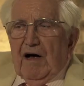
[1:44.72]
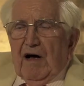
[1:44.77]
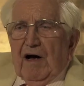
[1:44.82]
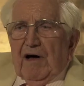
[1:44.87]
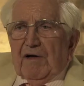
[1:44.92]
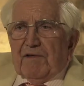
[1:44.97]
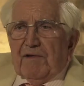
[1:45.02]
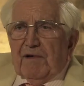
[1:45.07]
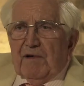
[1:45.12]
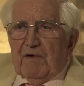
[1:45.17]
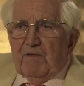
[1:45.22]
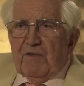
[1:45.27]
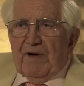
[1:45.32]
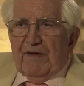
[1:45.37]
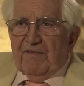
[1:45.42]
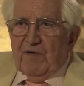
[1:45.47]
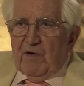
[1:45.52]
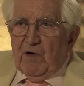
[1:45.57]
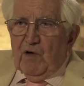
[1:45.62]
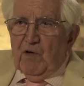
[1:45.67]
I think
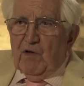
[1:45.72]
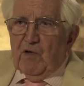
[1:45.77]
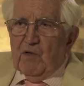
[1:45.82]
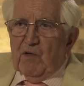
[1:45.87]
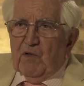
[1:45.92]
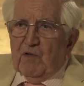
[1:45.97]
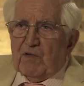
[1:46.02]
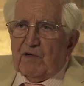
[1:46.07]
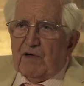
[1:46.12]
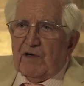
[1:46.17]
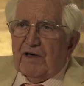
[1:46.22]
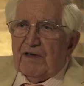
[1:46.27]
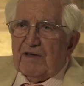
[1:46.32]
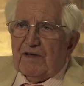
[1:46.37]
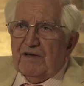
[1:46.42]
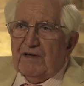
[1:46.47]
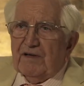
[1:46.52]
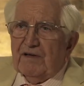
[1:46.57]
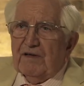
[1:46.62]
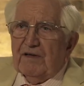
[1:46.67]
we've all got
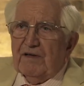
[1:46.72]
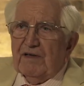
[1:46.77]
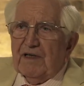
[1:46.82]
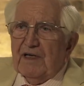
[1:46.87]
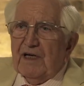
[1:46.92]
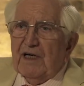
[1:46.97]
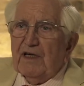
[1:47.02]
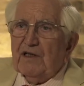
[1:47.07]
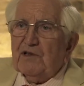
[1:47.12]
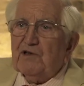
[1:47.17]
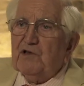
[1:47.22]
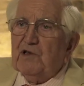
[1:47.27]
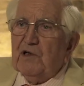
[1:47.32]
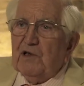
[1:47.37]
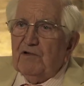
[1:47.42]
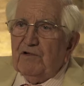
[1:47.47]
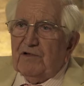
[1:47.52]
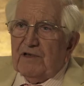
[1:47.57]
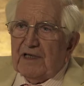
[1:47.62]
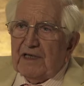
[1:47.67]
a
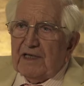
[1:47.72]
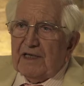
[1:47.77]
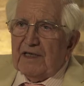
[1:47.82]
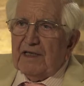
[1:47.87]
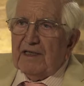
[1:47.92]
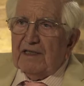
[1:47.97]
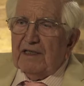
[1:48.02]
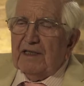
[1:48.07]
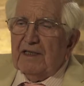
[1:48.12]
duty